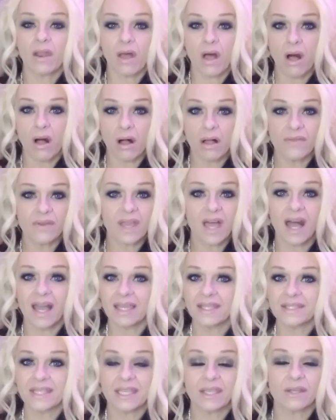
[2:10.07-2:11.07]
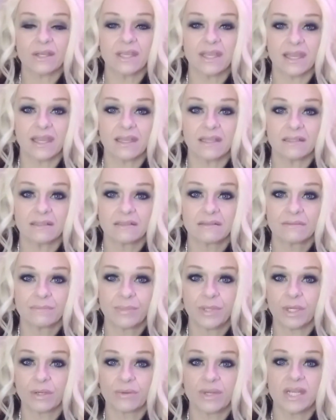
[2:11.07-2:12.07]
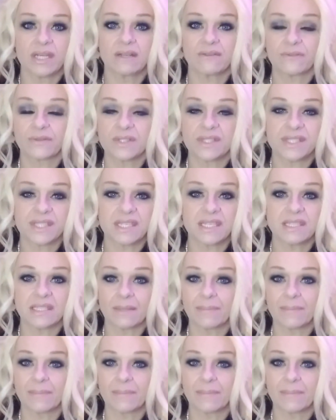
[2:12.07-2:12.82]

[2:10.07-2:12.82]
all the kinds I could get, Purina, Friskies.